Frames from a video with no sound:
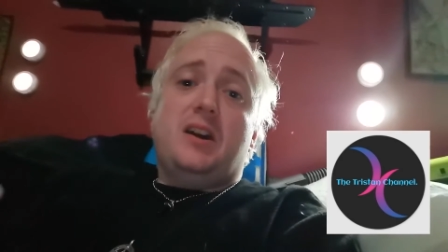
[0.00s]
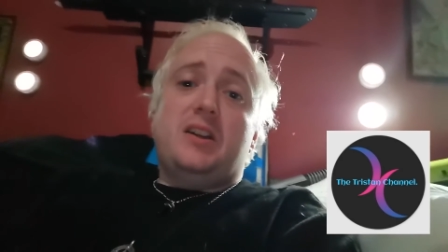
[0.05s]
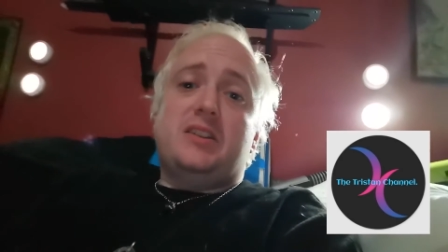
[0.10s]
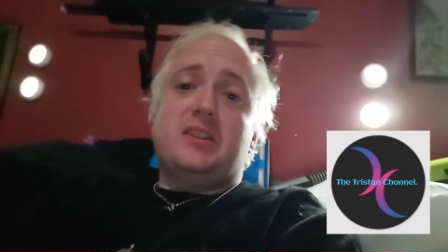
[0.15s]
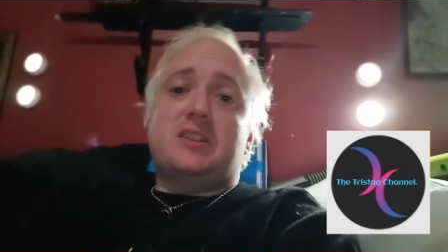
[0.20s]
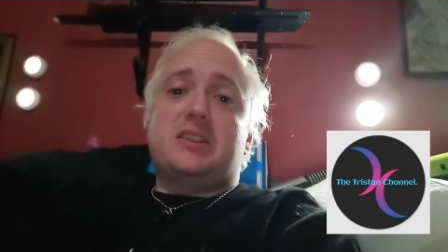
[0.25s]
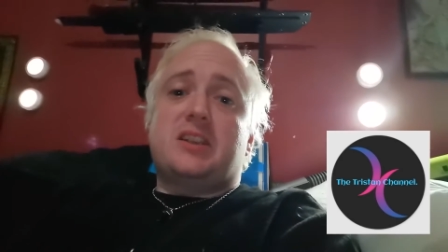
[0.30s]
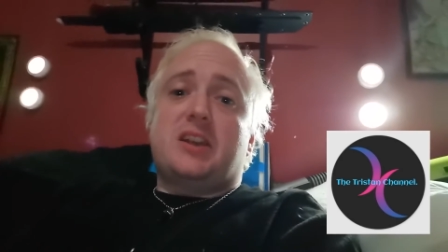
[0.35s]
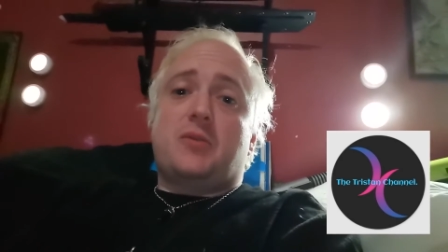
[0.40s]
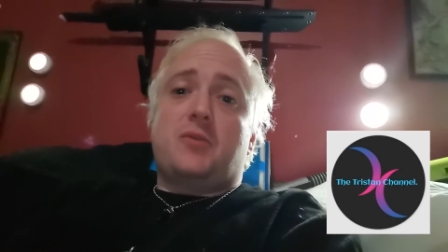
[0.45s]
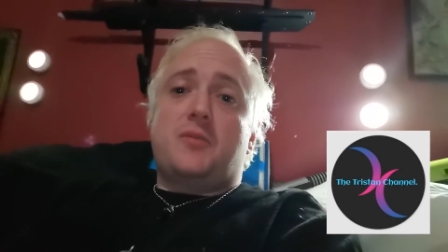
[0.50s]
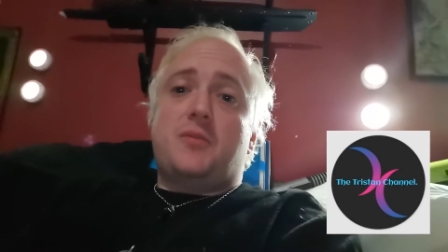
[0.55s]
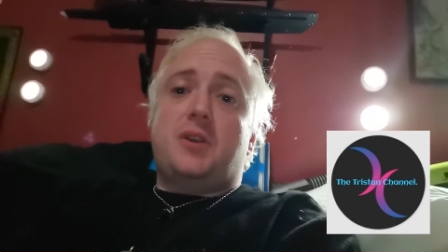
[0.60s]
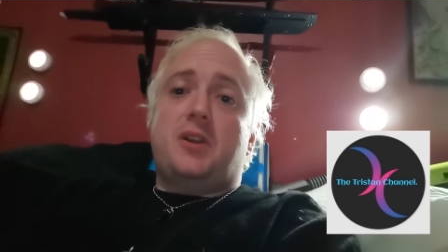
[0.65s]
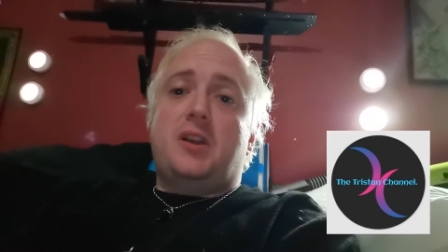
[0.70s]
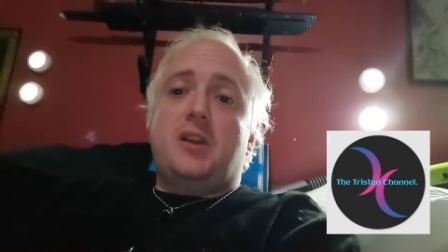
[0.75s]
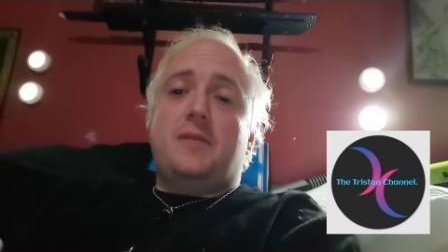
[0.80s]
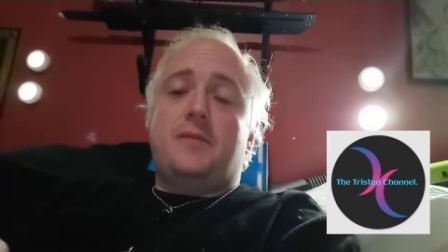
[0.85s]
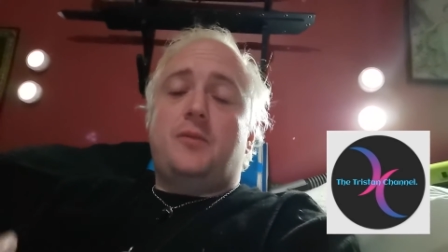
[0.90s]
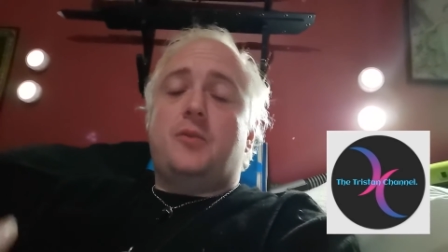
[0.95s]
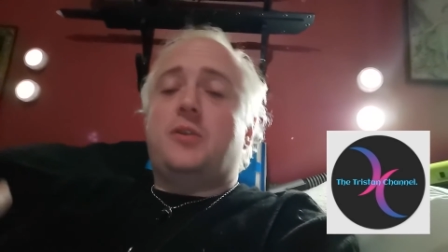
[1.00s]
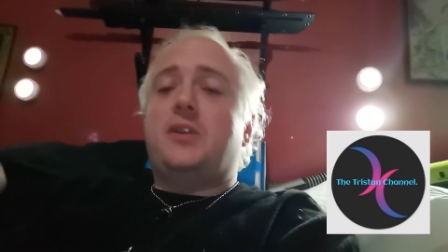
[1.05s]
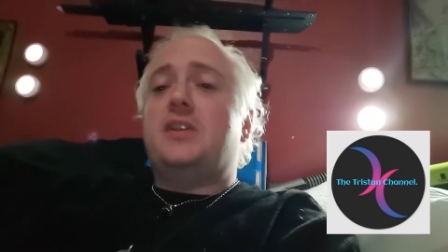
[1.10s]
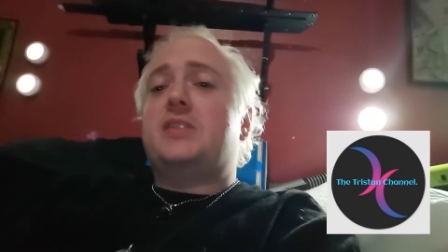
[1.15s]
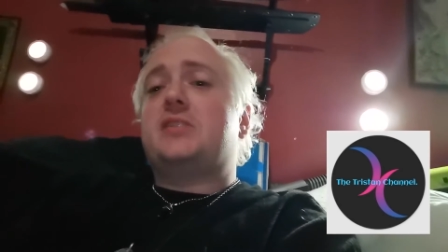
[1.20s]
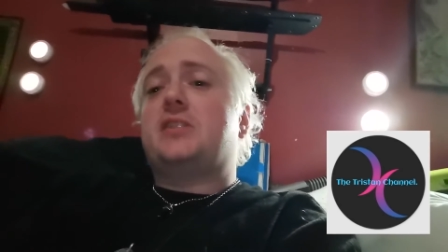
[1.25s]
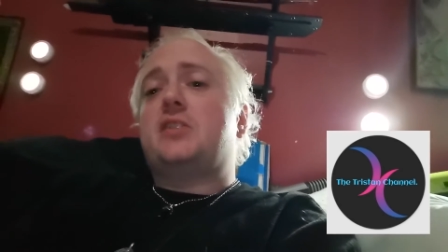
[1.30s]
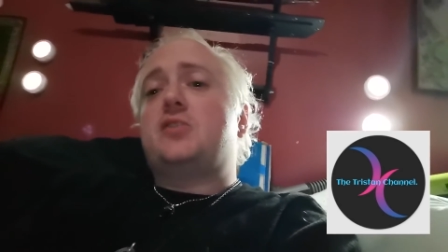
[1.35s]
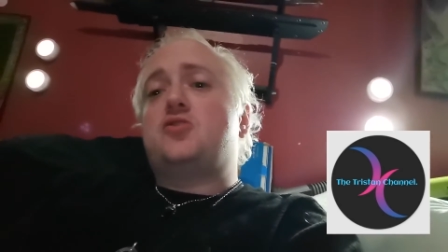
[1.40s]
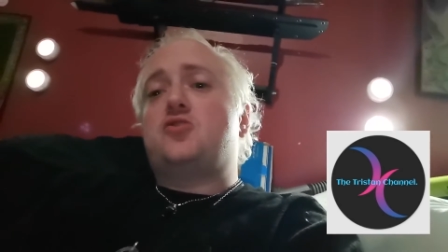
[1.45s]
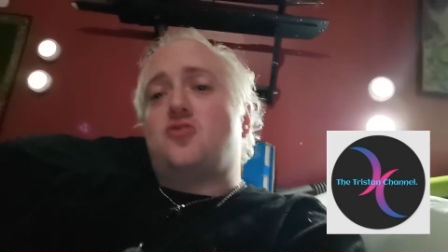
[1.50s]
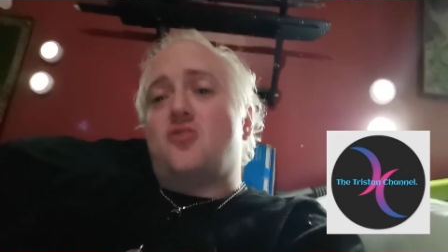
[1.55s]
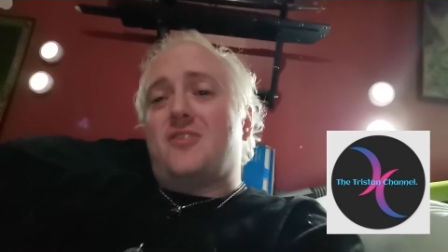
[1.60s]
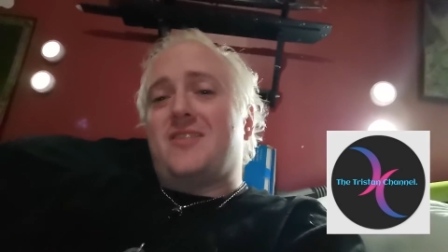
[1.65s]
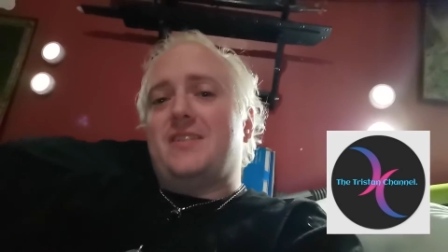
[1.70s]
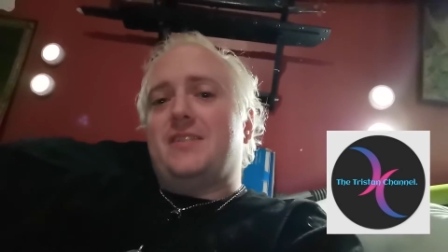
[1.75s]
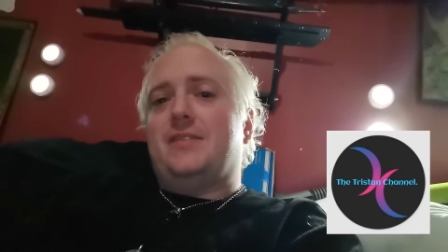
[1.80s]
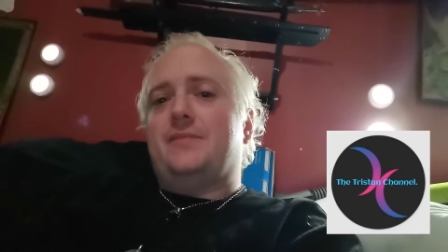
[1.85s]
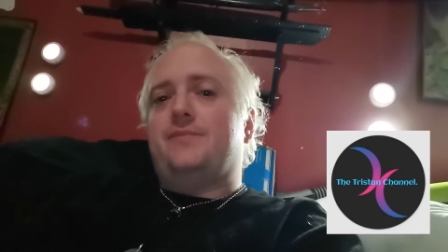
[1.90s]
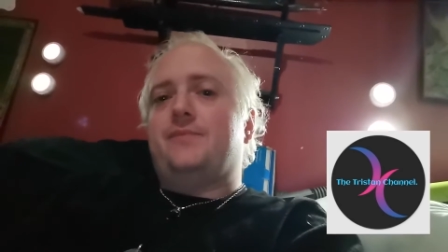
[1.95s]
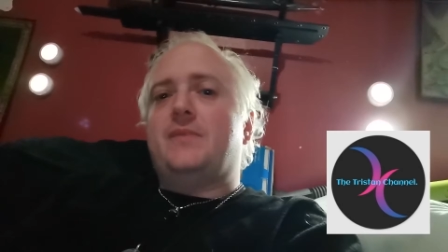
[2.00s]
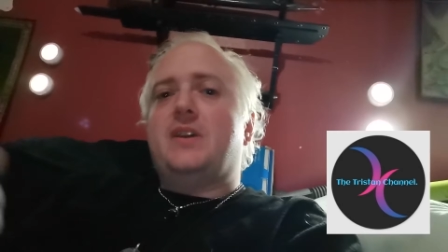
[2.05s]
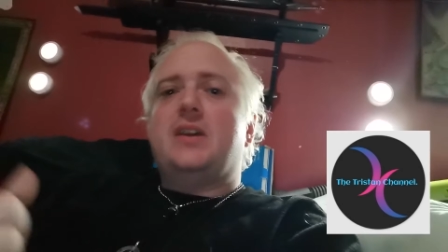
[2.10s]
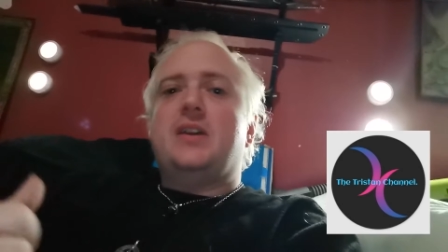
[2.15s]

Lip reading: I did something with my life, or at least I tried.